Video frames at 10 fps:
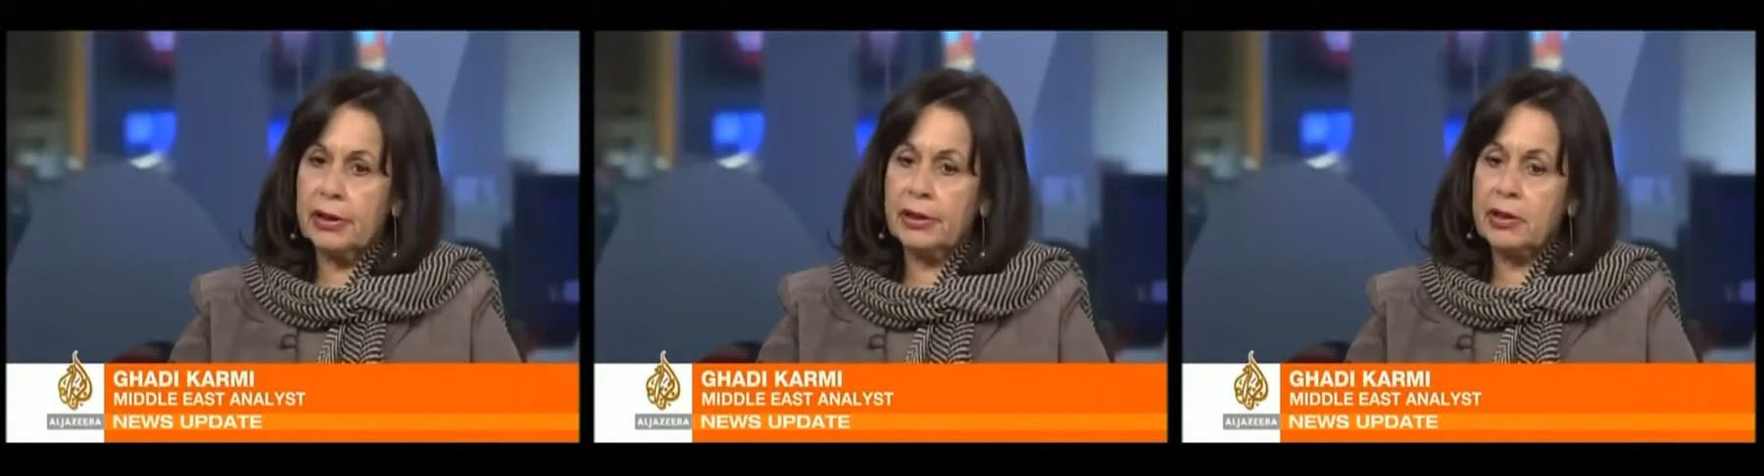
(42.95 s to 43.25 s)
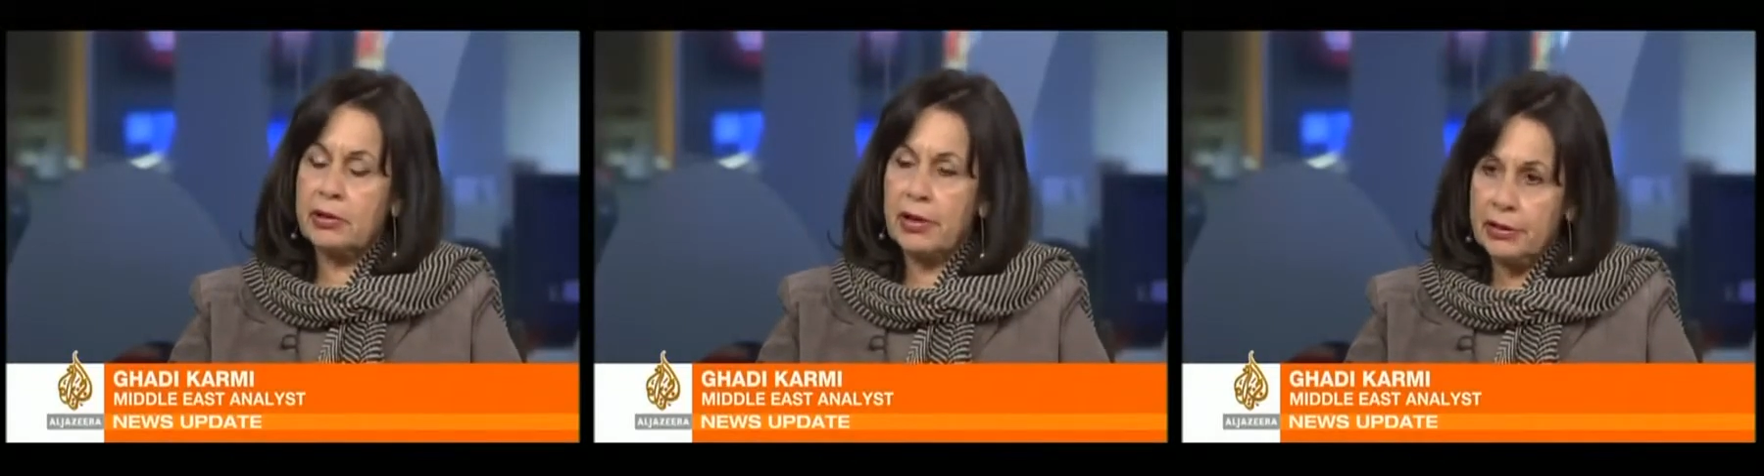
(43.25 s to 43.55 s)

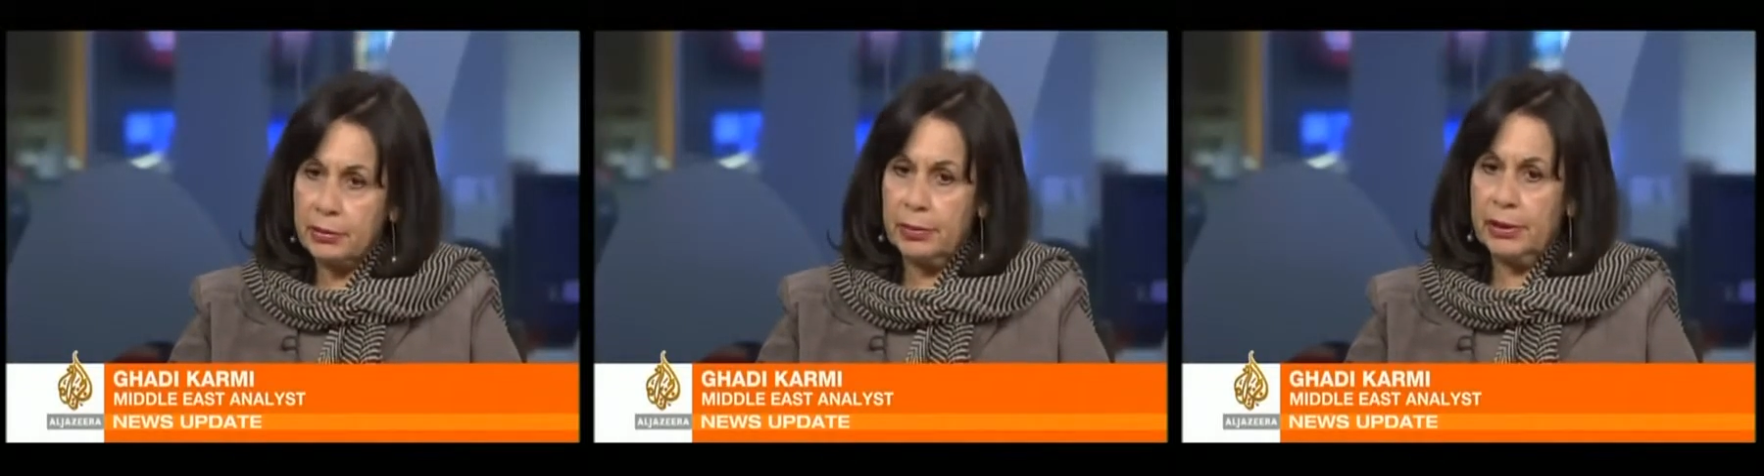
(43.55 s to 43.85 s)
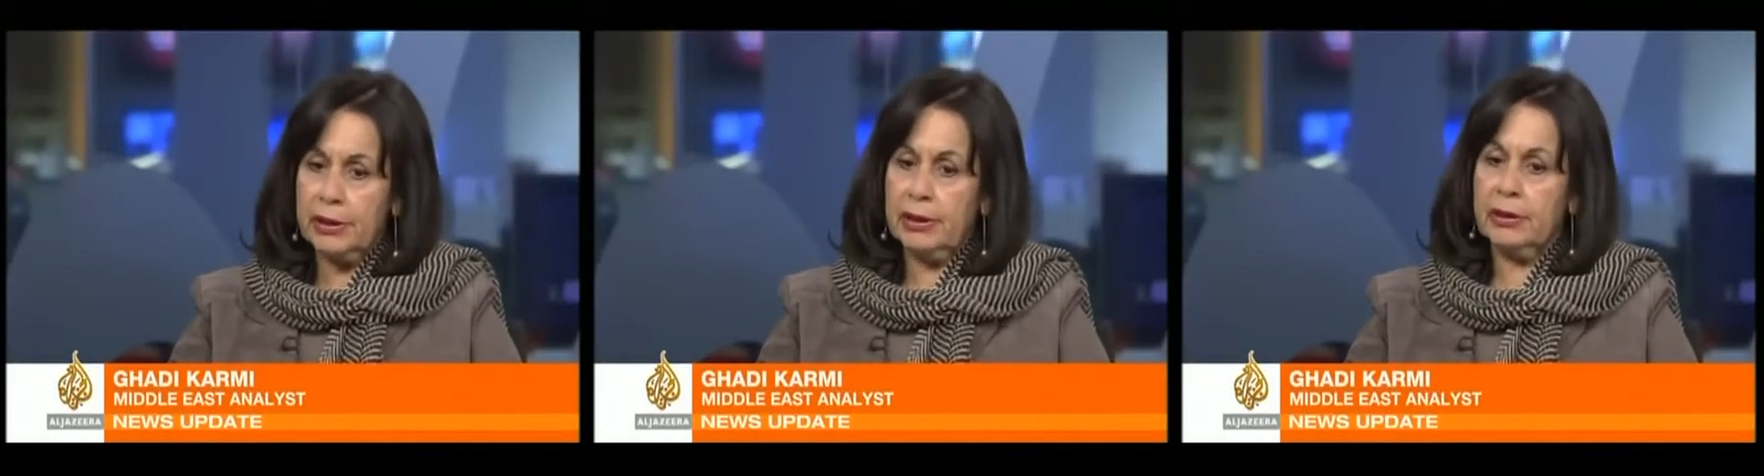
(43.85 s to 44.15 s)

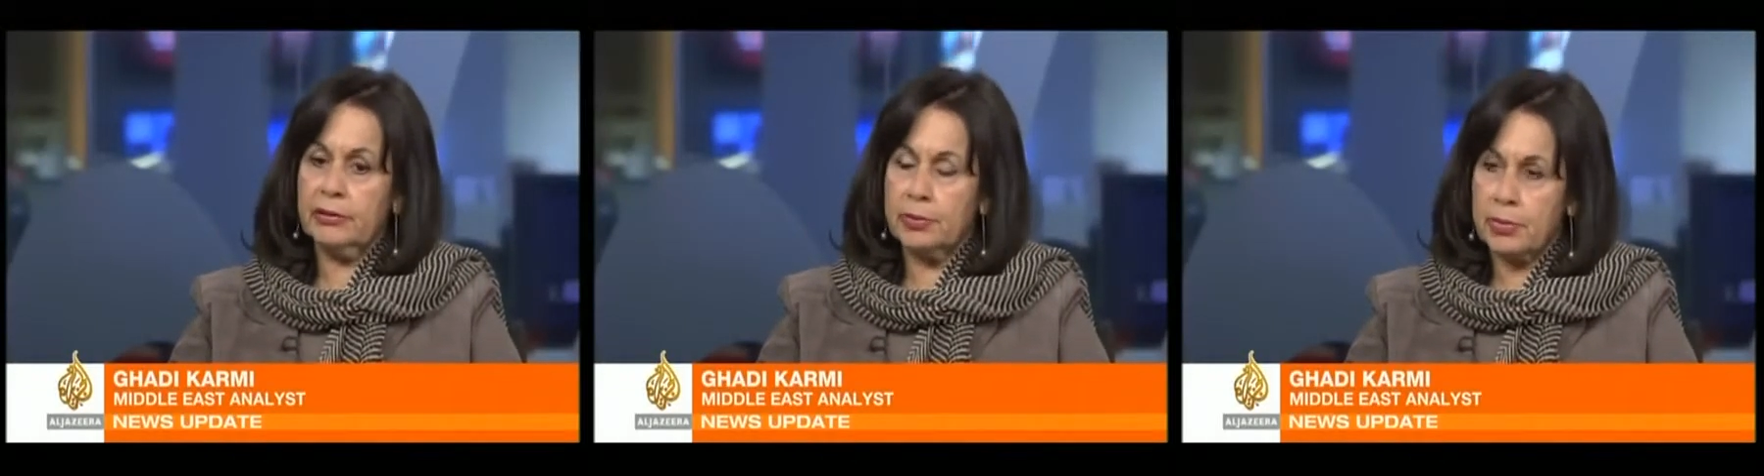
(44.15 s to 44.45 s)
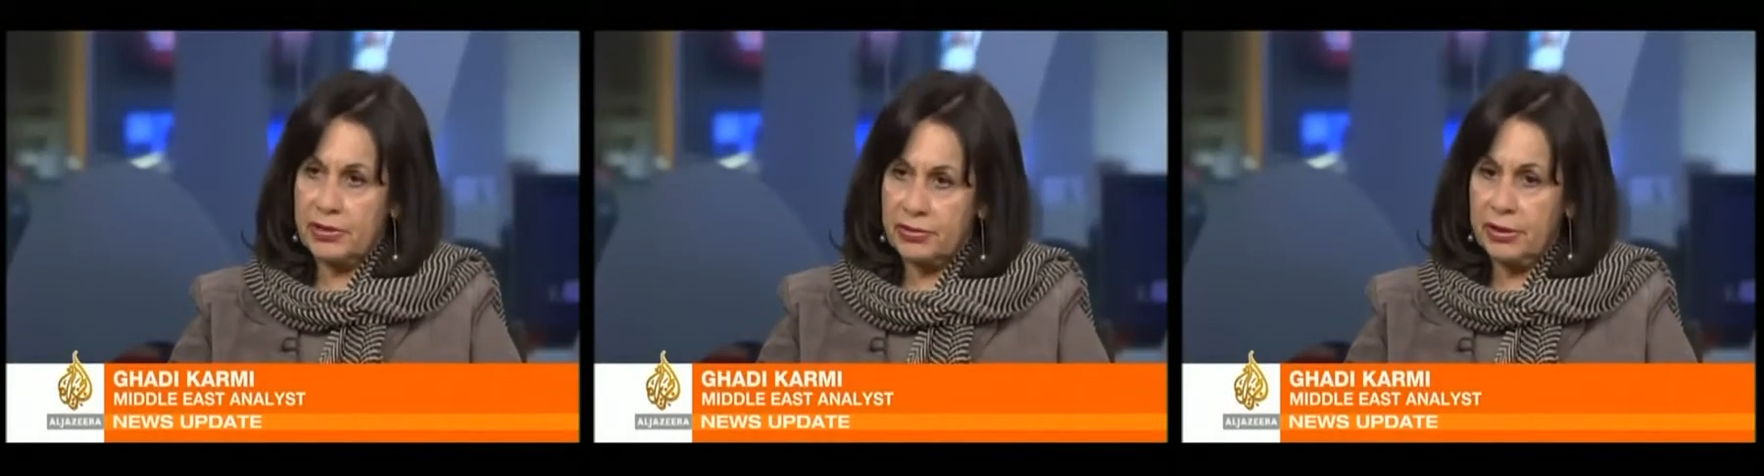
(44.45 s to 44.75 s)
incredibly
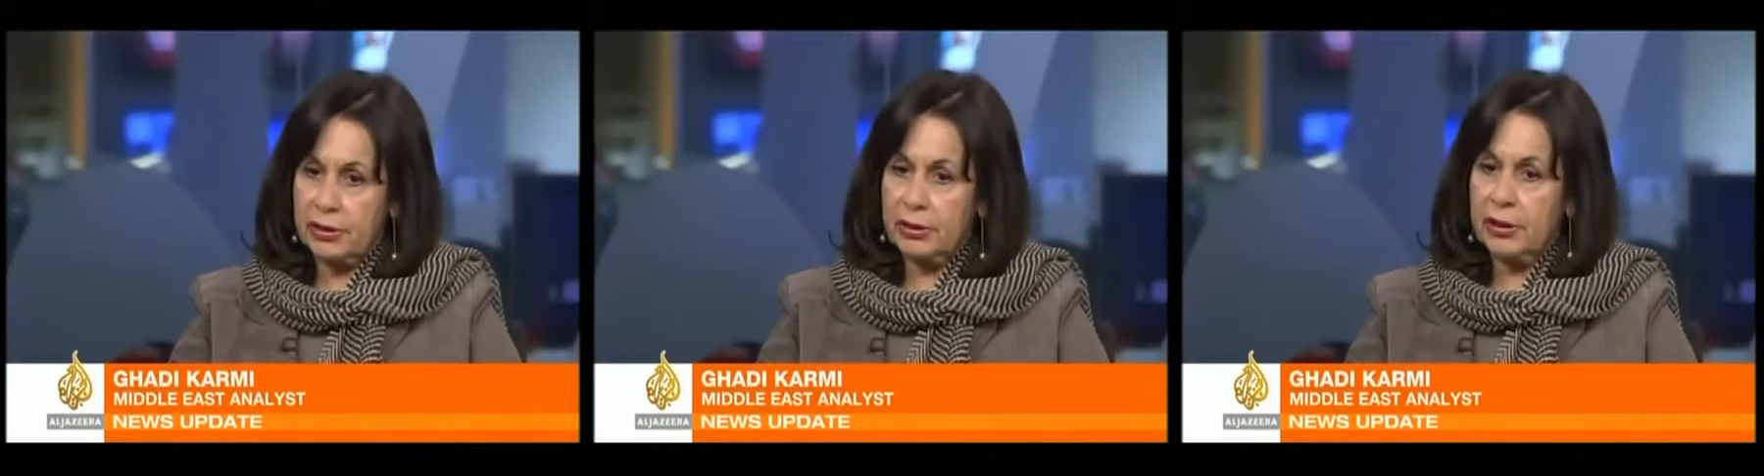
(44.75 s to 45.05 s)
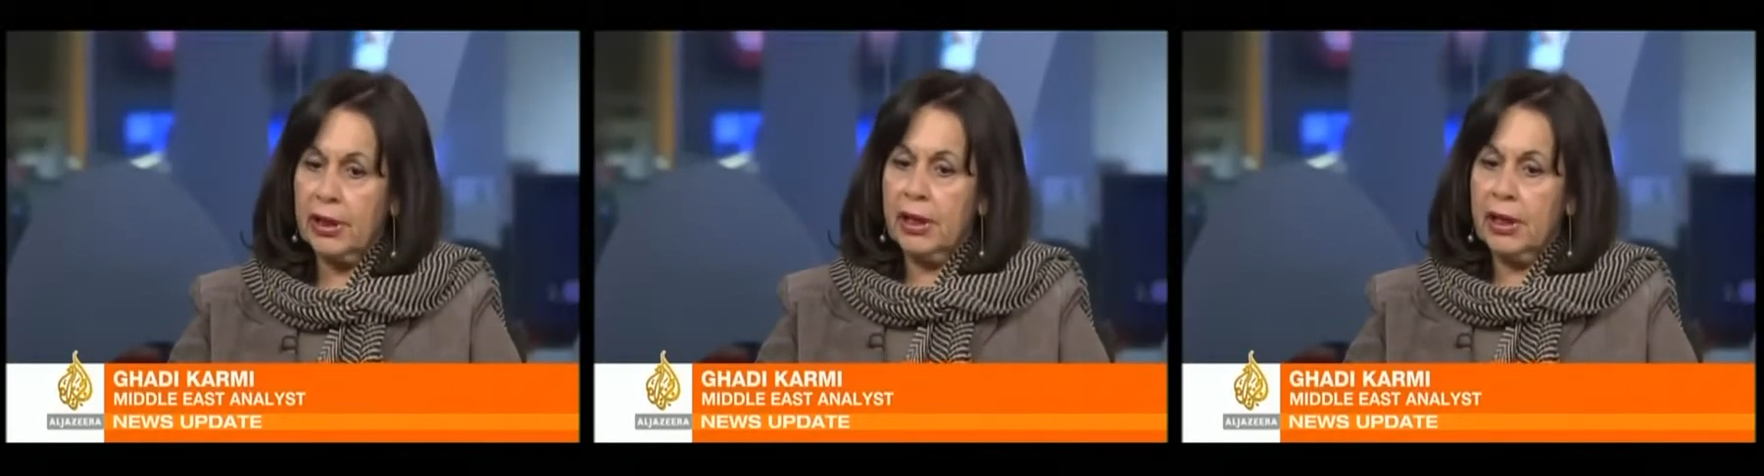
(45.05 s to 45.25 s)
depressing